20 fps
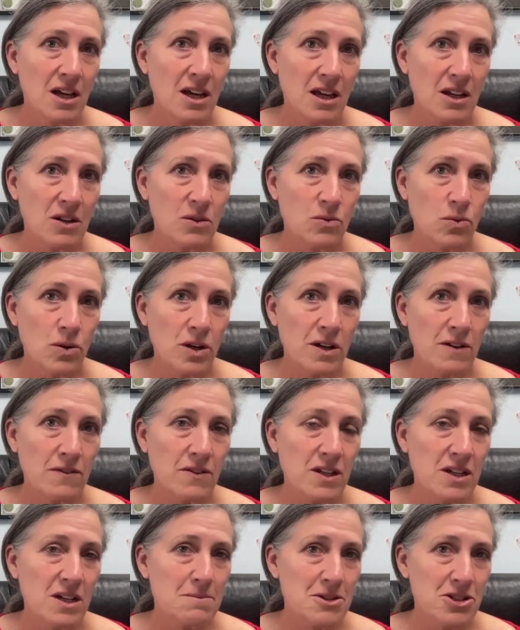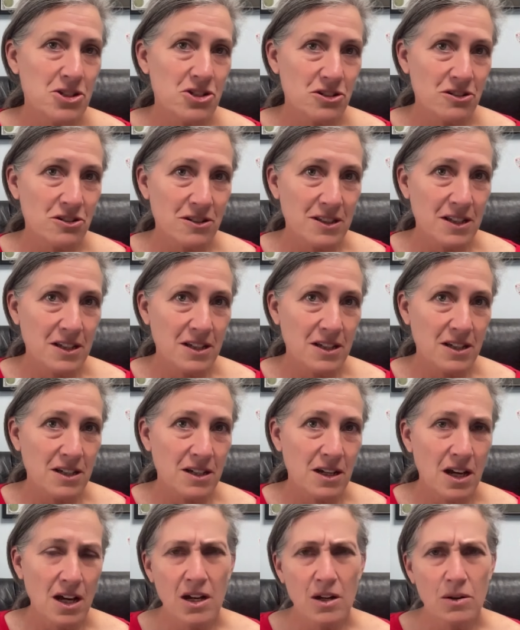And one of the commissioners said,
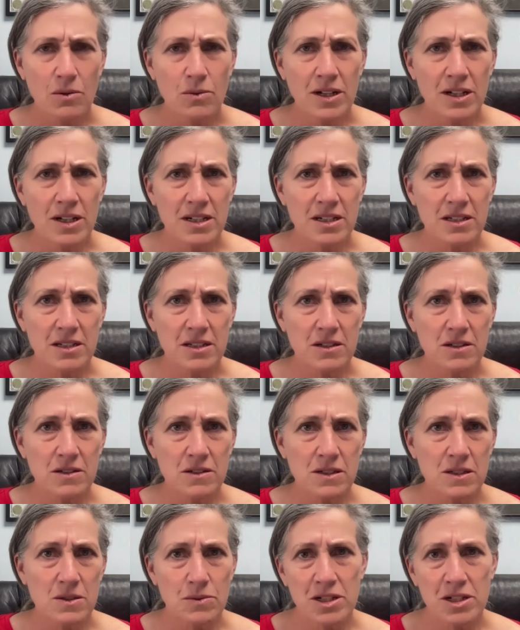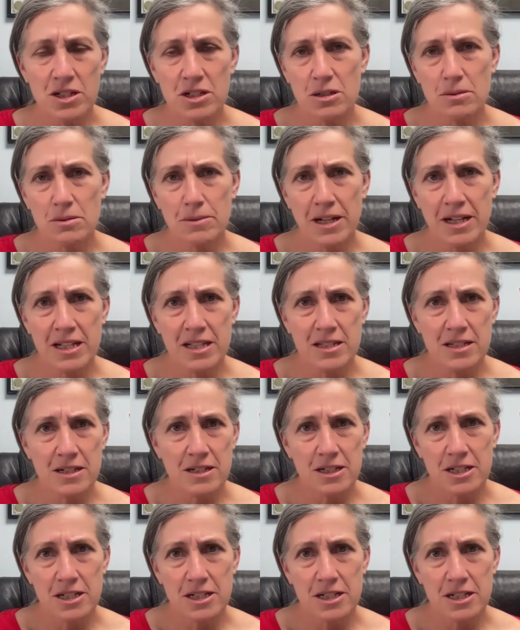Well, those wind turbines are